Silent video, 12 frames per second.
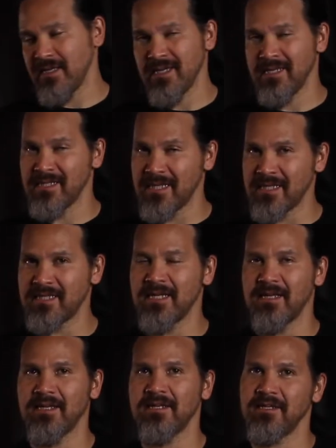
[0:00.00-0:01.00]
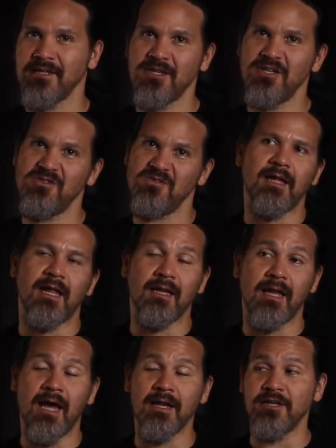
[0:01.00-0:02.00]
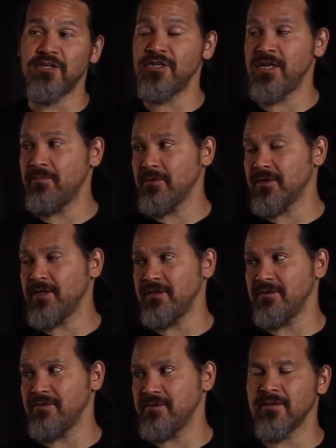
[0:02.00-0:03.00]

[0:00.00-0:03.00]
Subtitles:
is at the tail end of the cue. A lot of cheaper cues,